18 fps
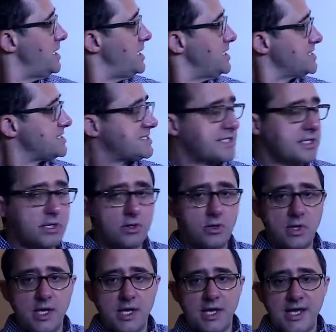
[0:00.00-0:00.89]

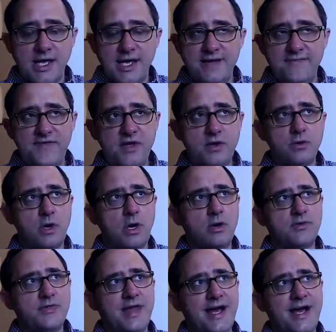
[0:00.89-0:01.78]
So if you
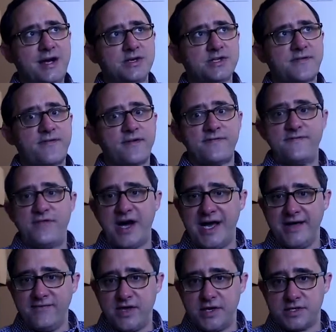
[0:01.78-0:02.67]
own the house for
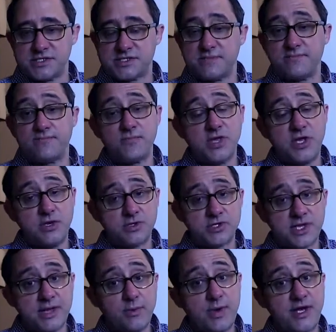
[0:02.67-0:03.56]
5 years,
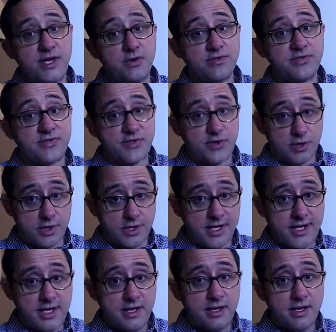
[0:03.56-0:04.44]
usually we do
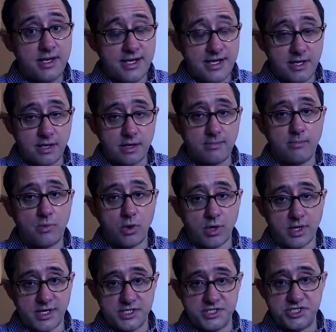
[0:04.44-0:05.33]
30-year
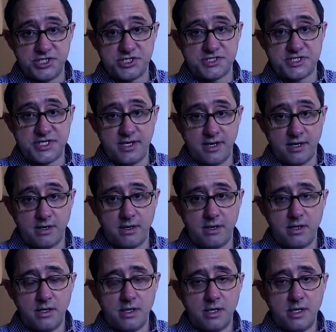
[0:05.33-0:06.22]
mortgages here.
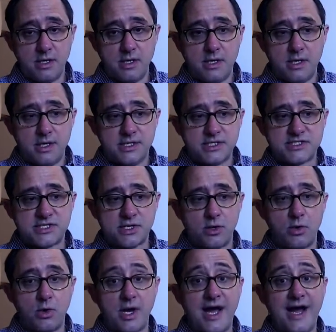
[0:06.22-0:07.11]

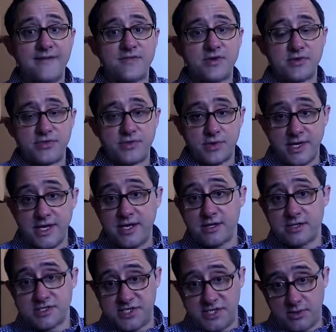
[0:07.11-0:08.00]
So after 30
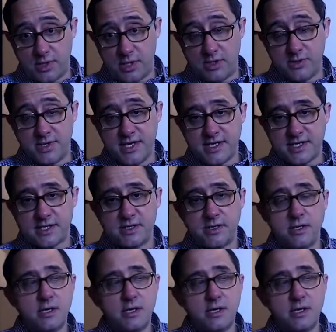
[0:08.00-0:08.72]
years, you own it.